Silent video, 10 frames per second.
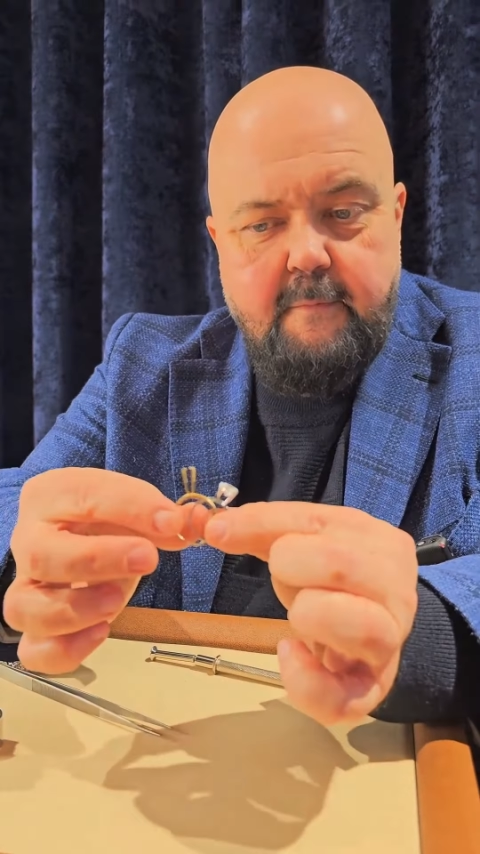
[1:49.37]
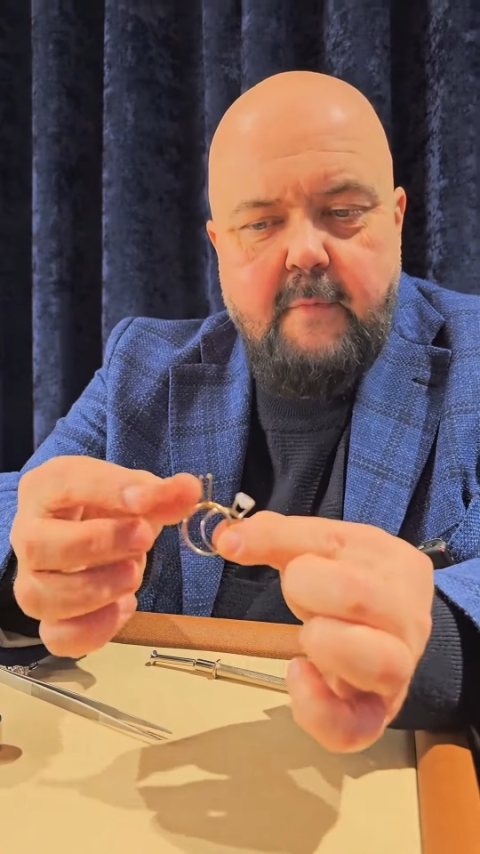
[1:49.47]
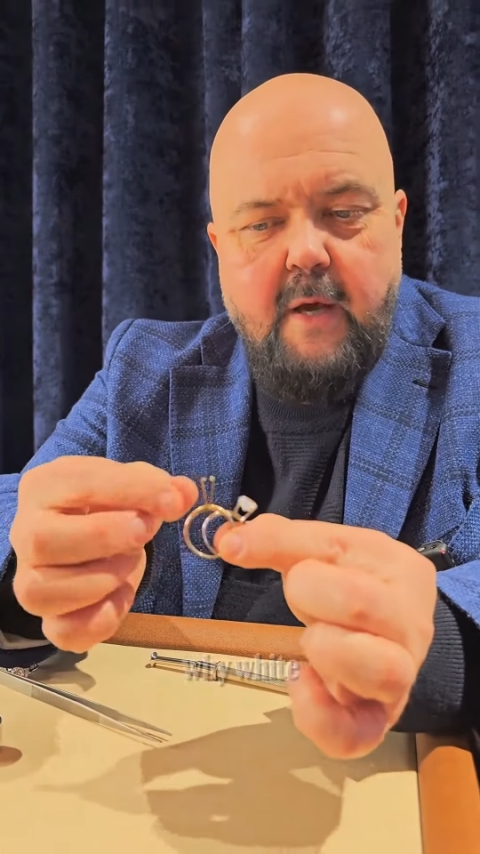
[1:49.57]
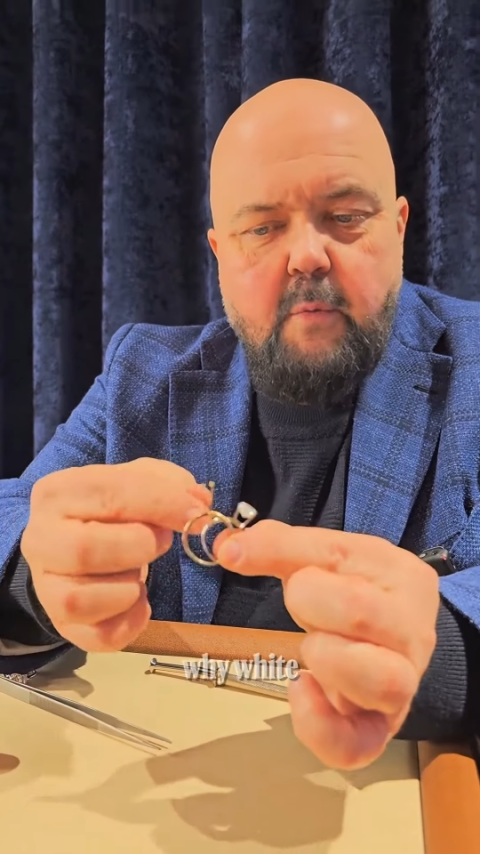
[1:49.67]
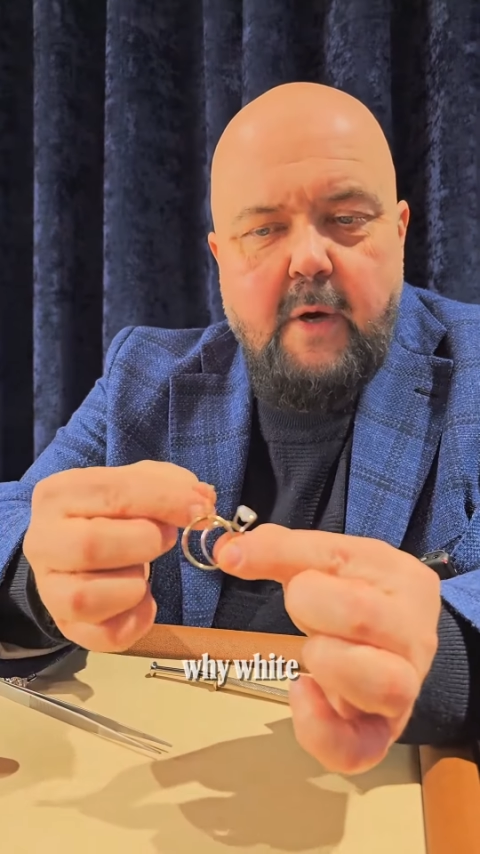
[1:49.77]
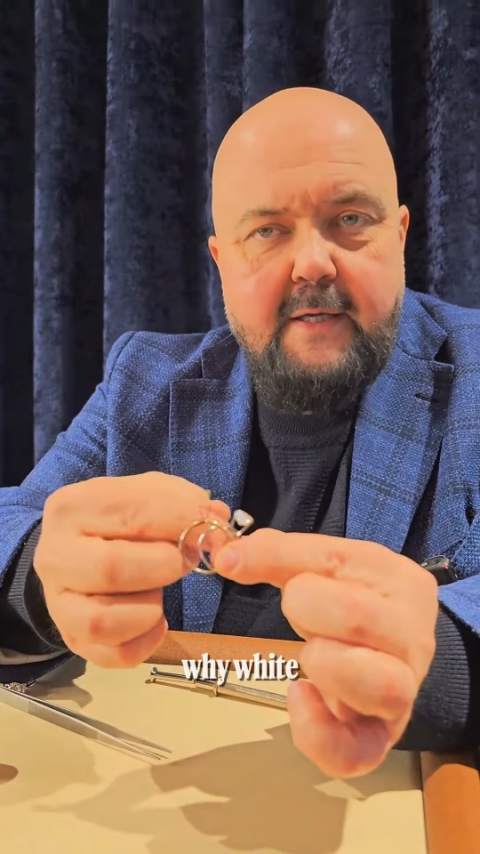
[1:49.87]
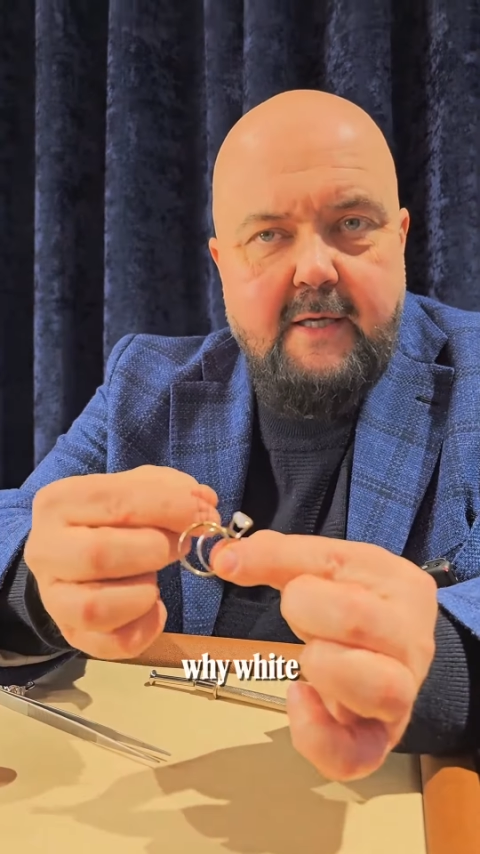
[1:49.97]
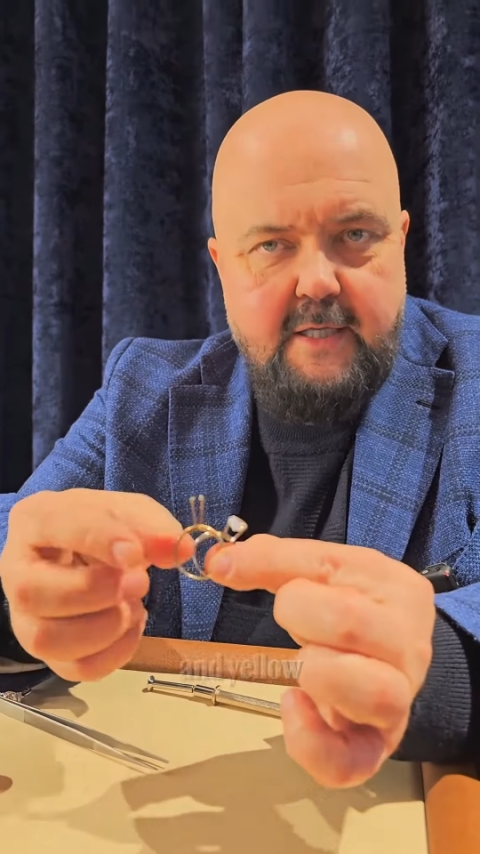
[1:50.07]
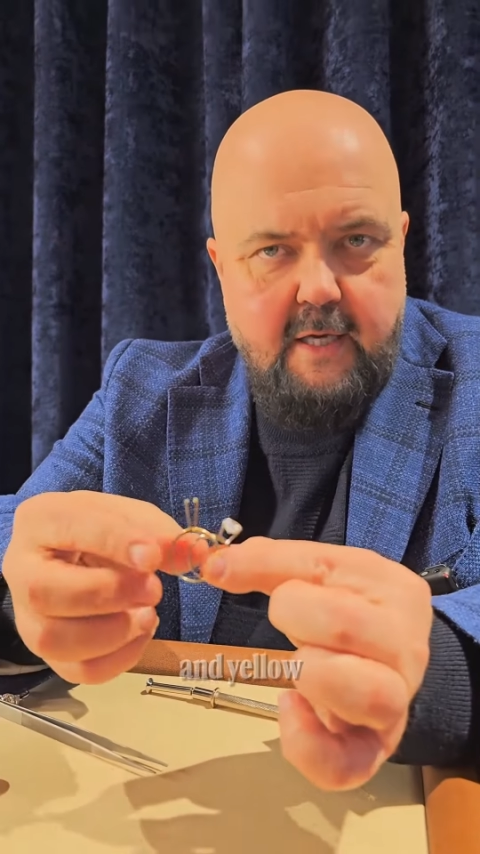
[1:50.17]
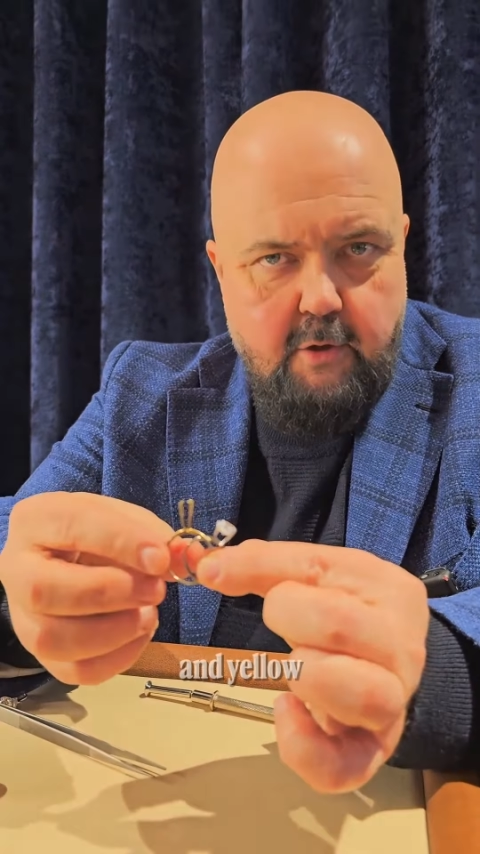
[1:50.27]
Why white
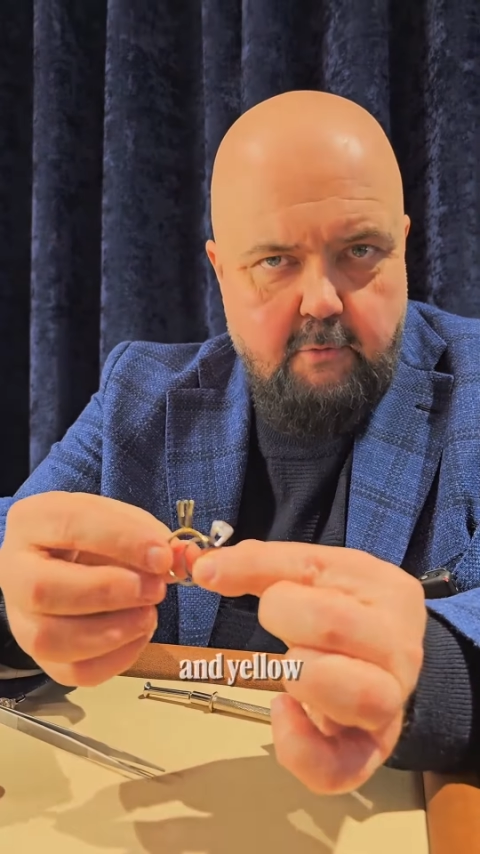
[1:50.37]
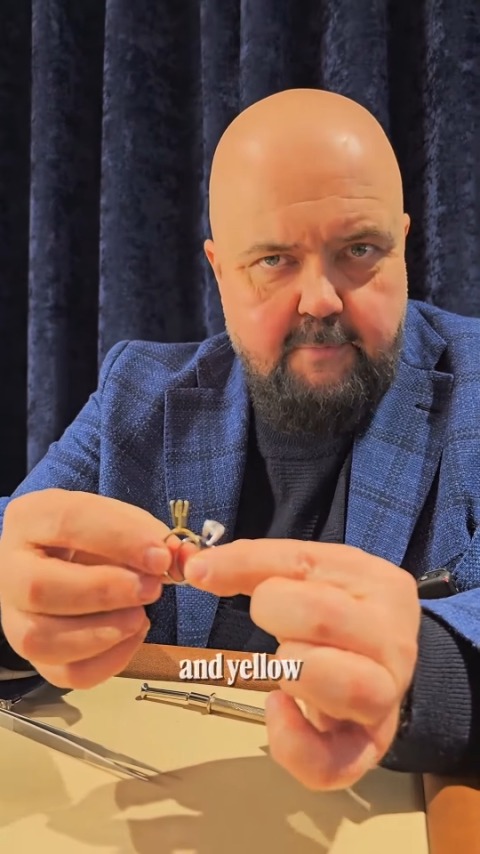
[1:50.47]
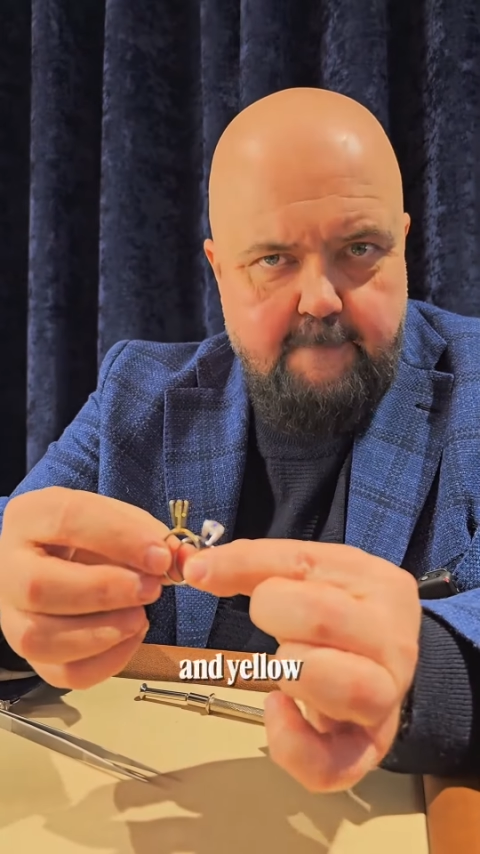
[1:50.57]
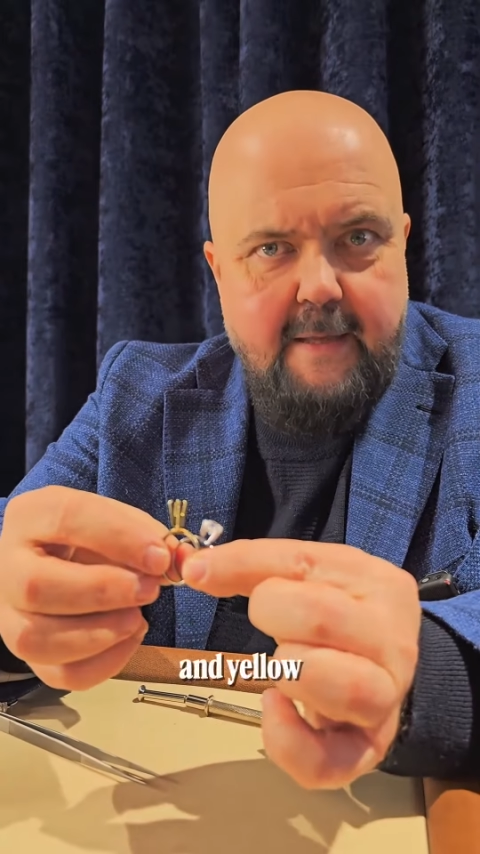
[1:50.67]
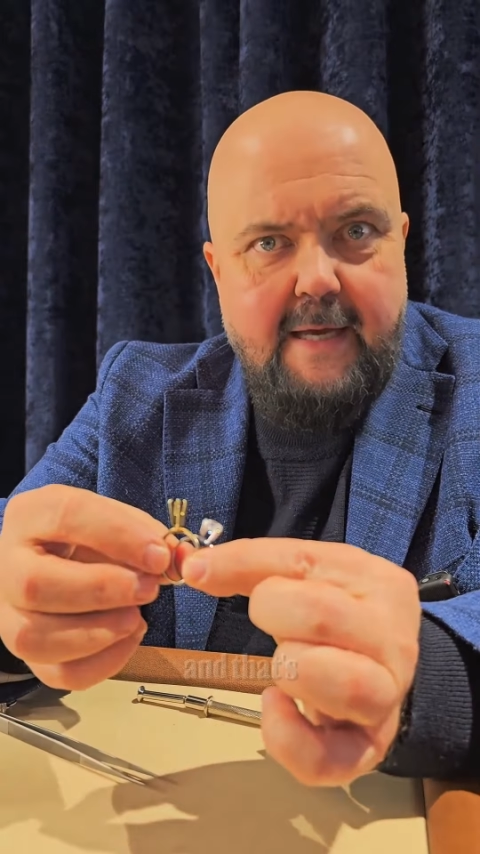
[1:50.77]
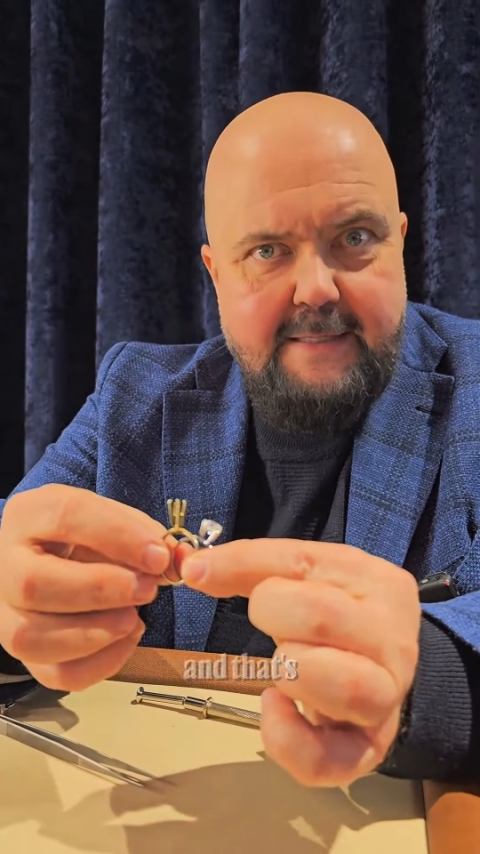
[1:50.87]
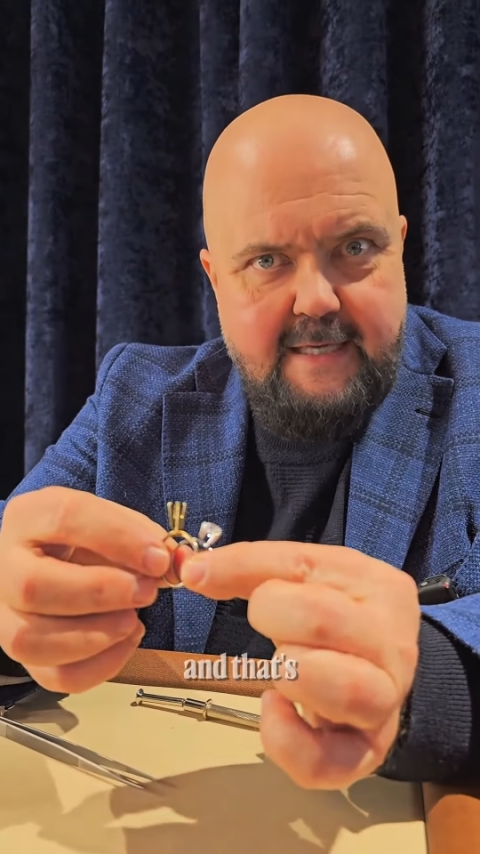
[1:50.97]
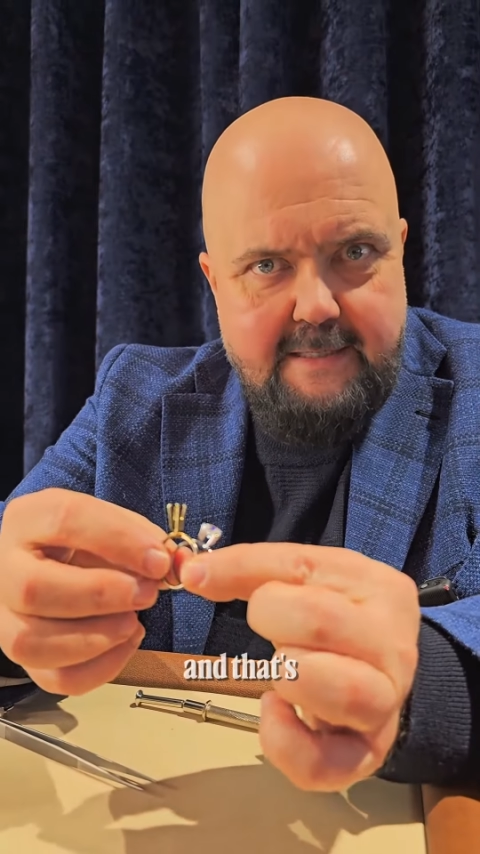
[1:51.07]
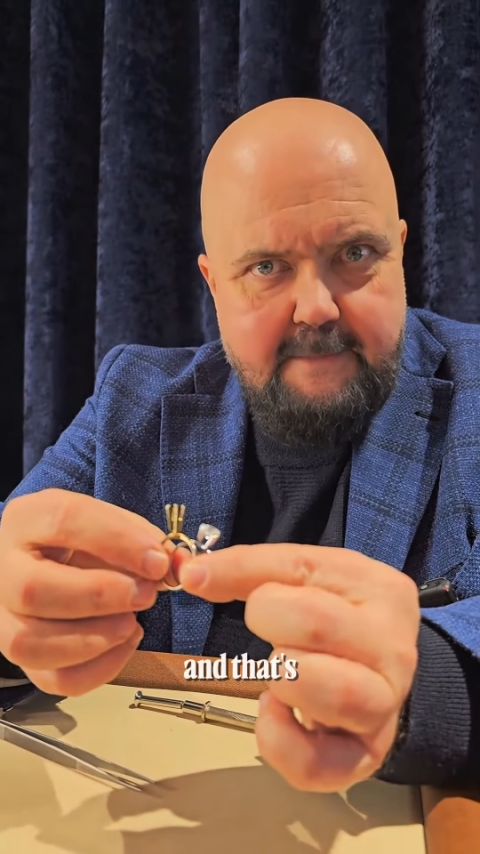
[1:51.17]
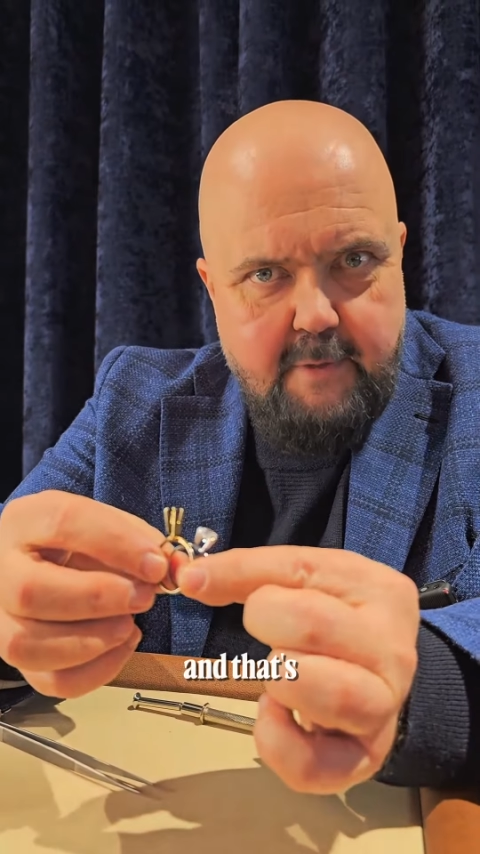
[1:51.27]
and yellow? And that's